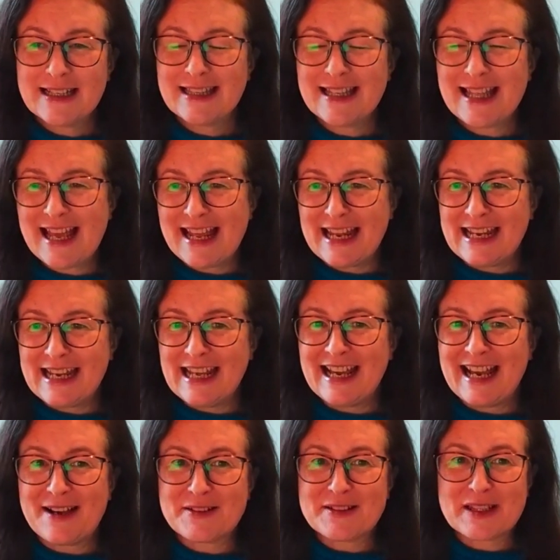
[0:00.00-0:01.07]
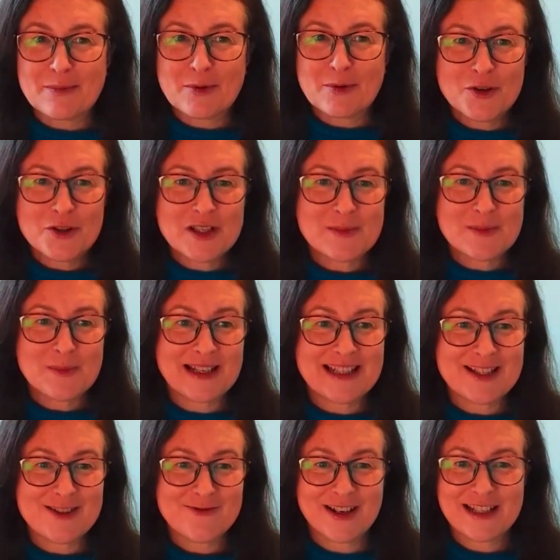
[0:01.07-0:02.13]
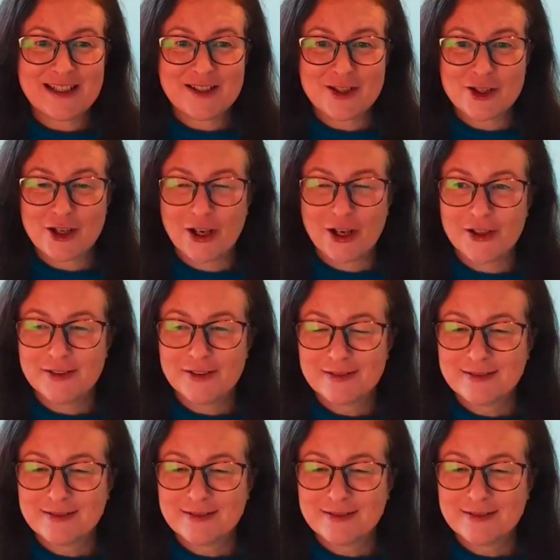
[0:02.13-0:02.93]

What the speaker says: then our subconscious mind is running the show.